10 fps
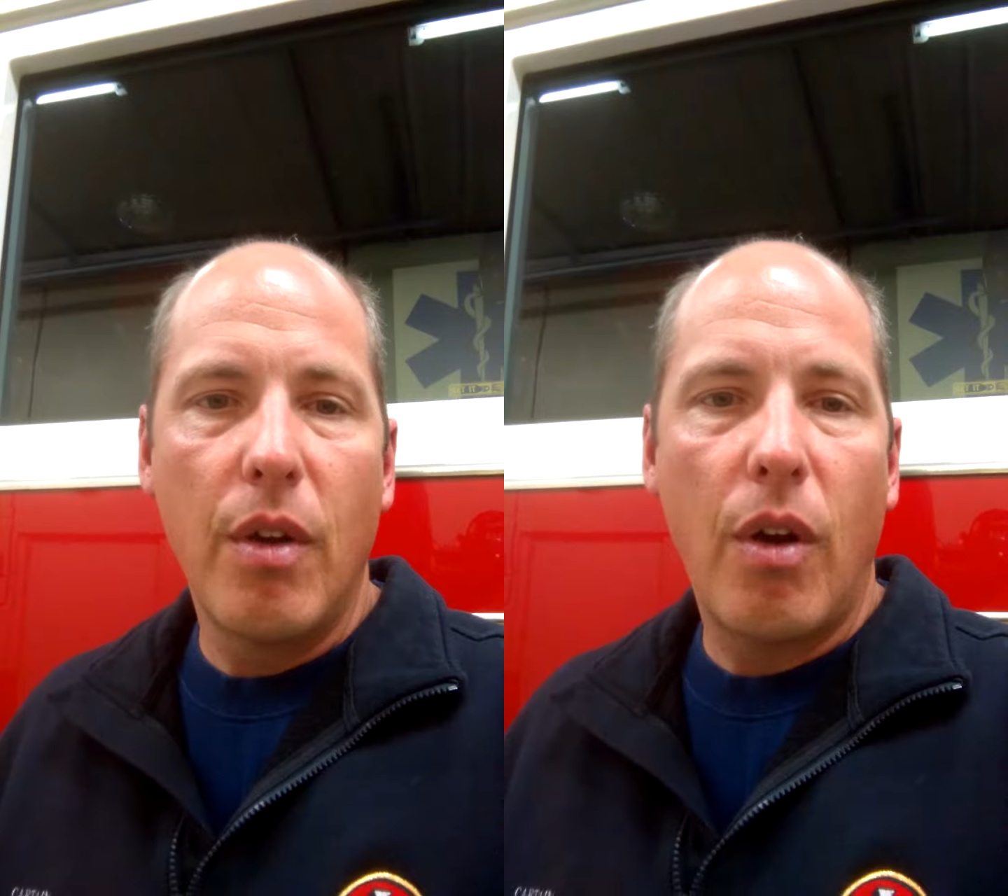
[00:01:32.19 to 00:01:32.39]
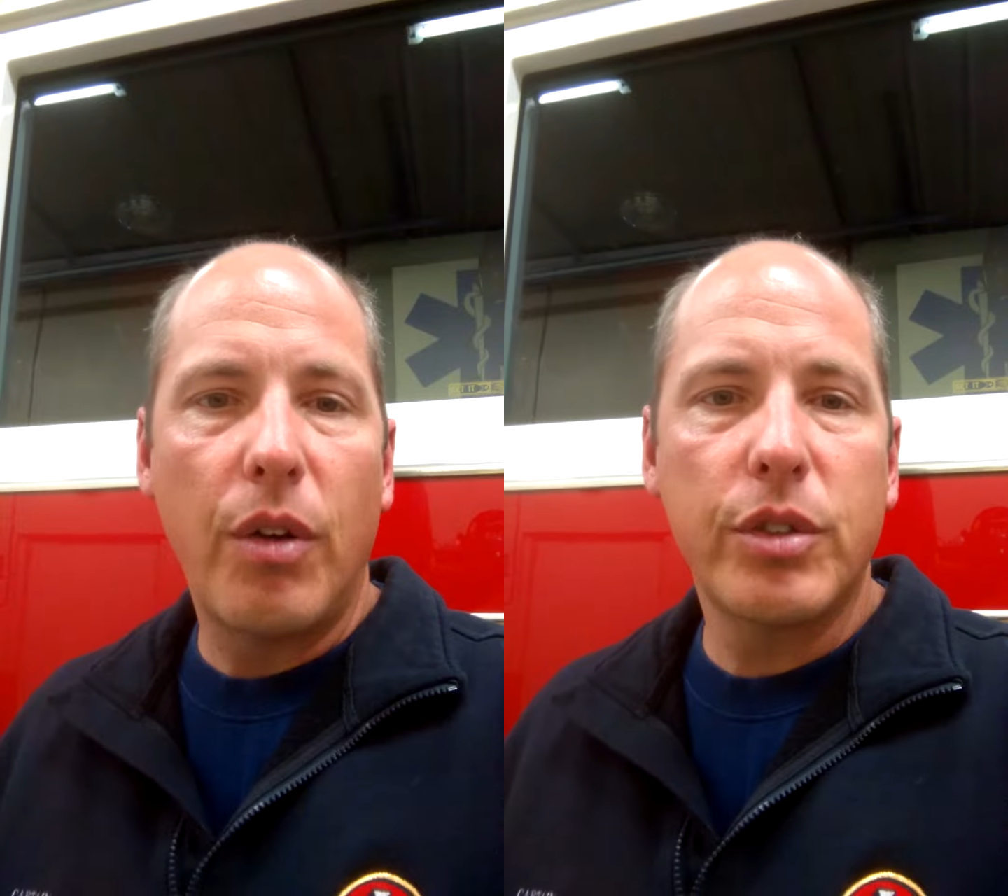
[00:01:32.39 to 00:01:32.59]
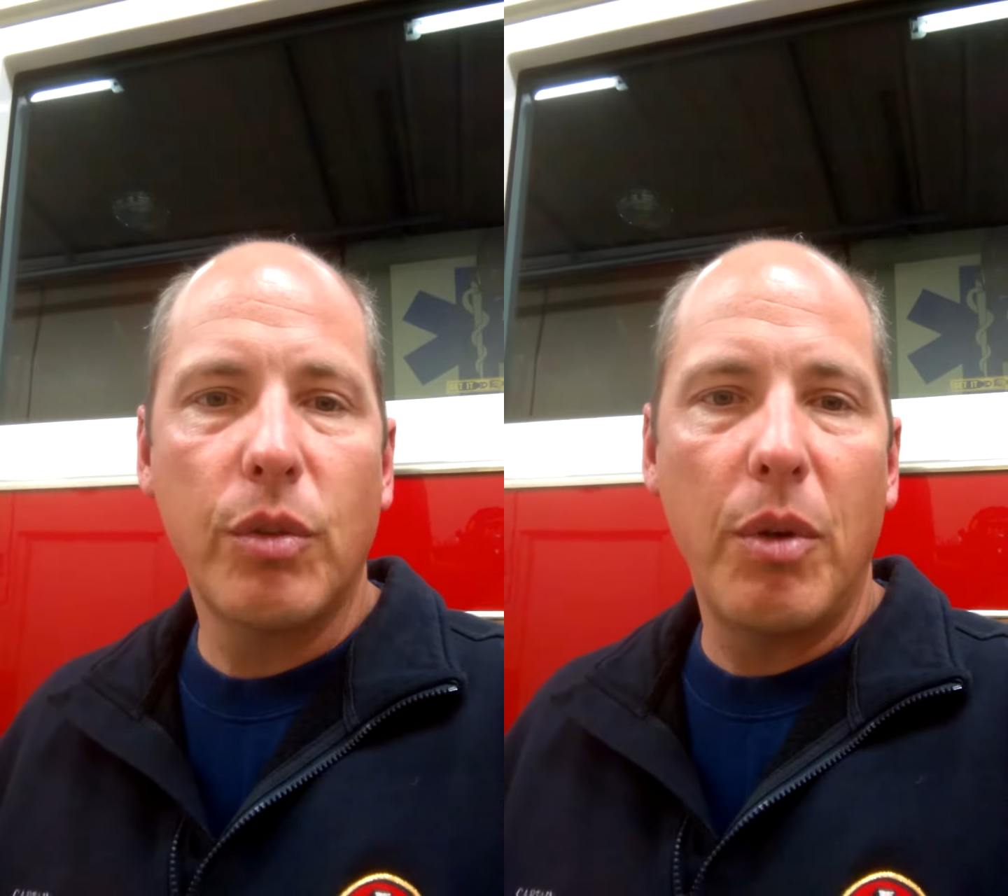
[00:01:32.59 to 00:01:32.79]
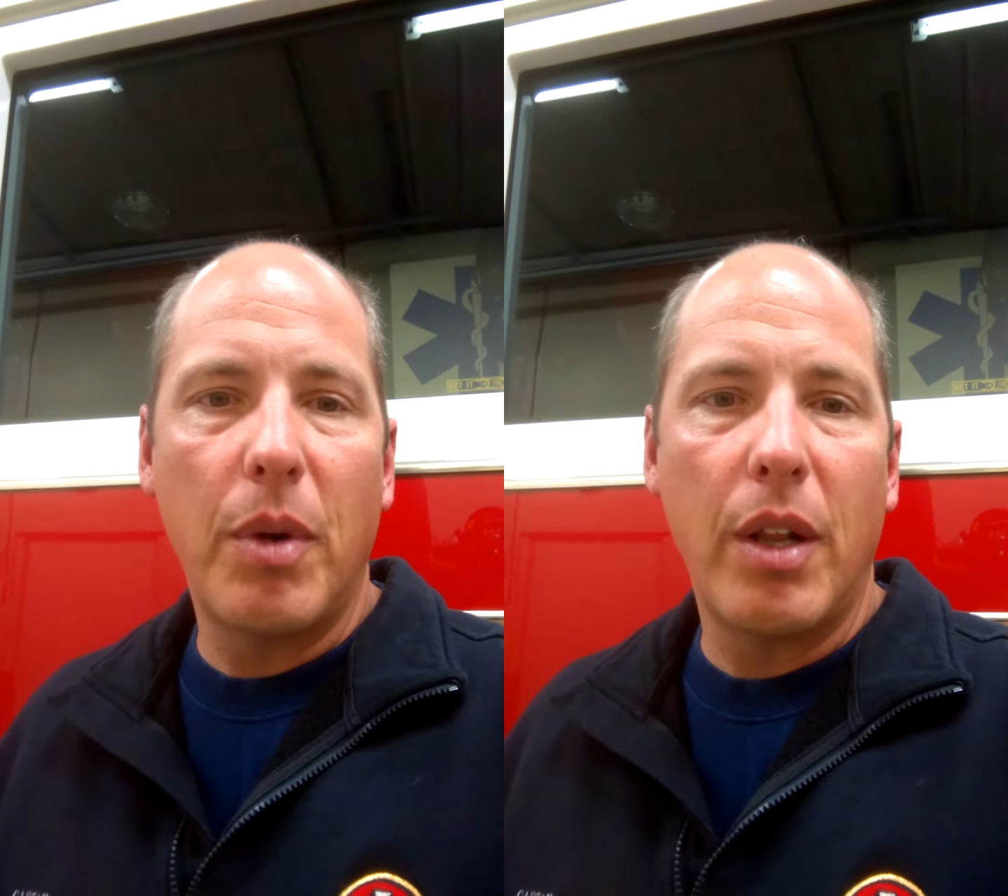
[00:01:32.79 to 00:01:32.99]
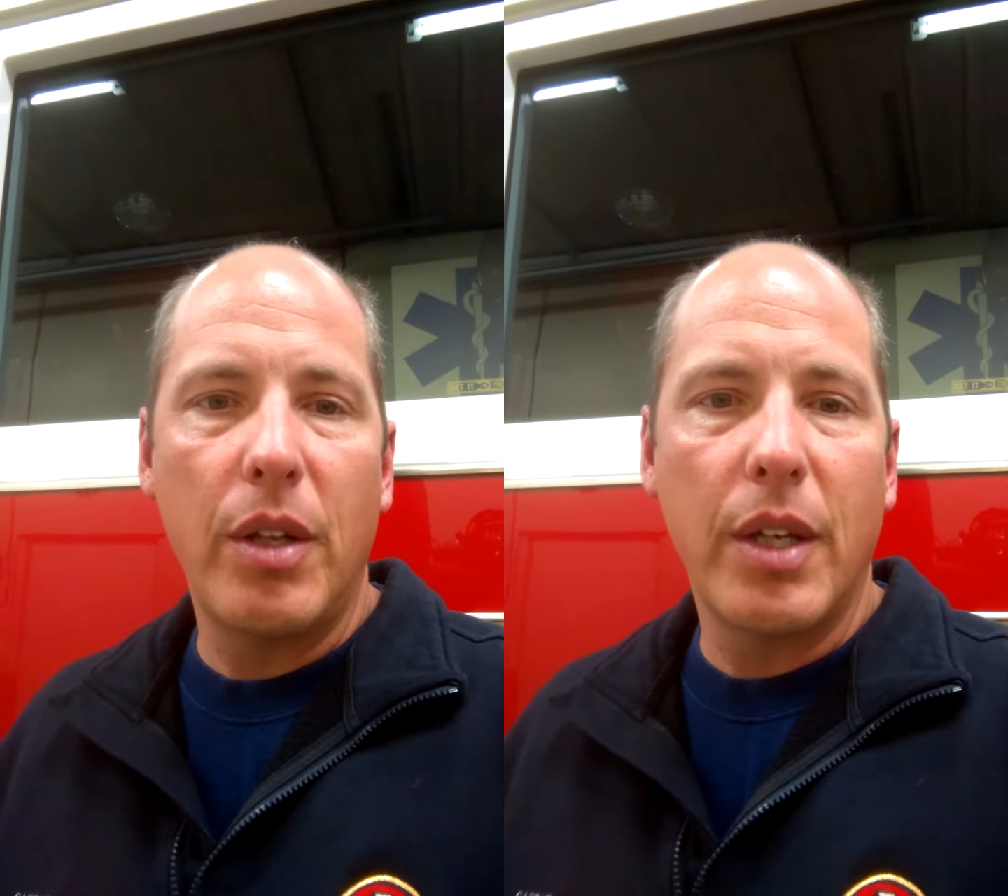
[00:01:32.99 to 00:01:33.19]
Also, we
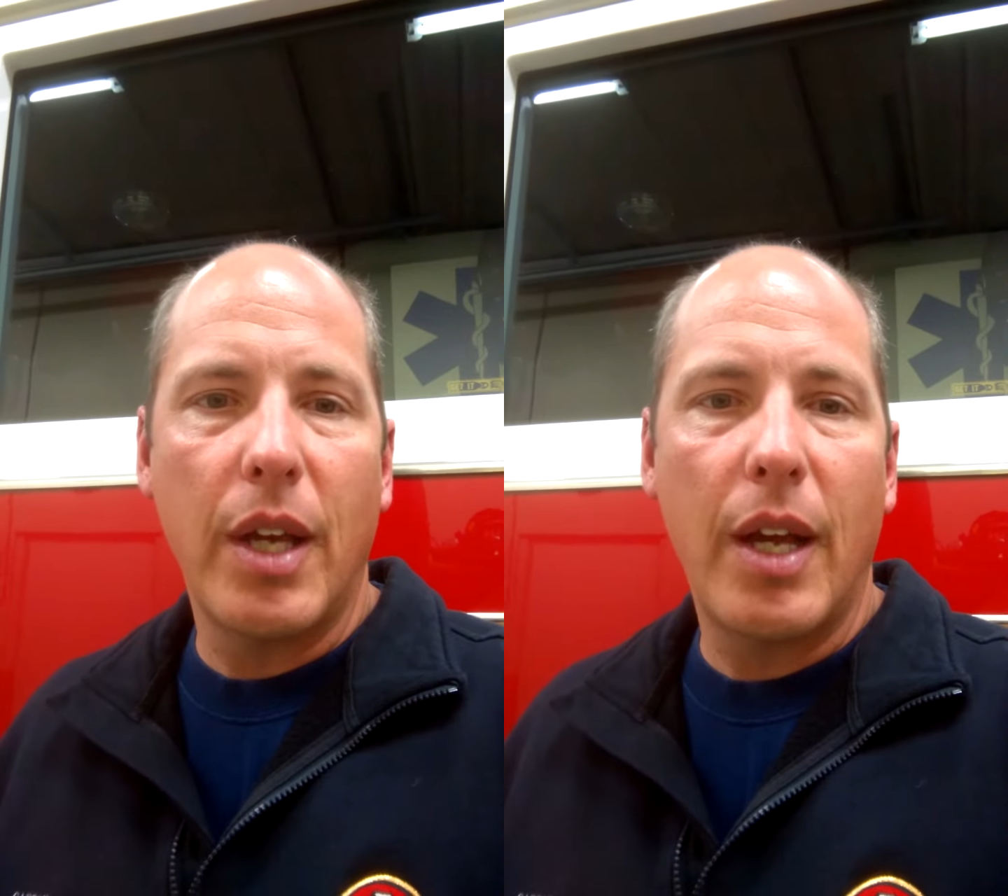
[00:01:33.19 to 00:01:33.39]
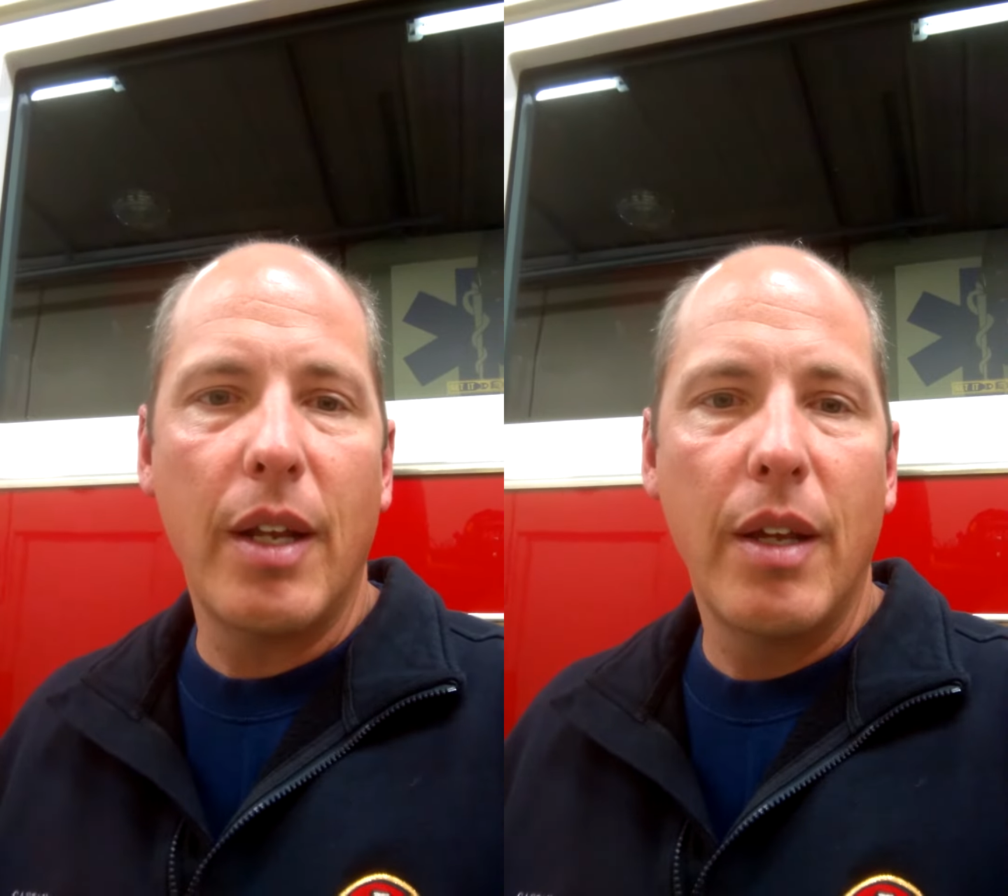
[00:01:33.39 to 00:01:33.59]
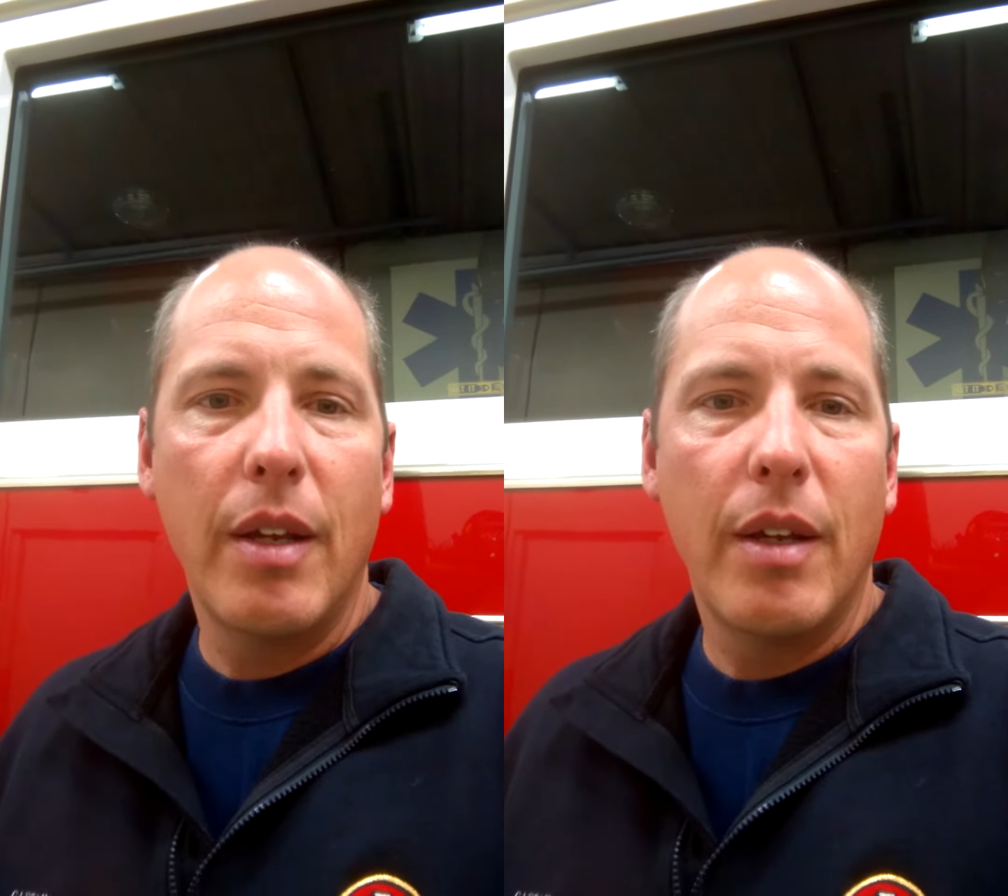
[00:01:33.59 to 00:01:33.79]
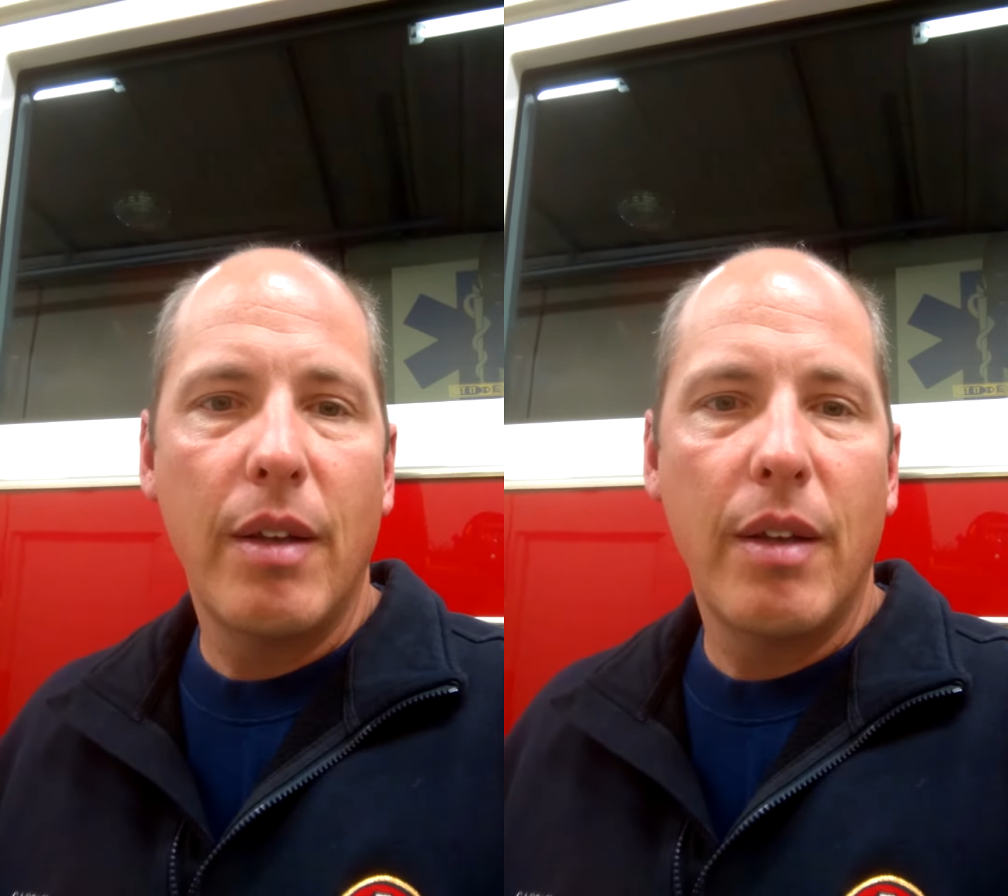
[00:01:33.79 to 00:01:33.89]
want to look at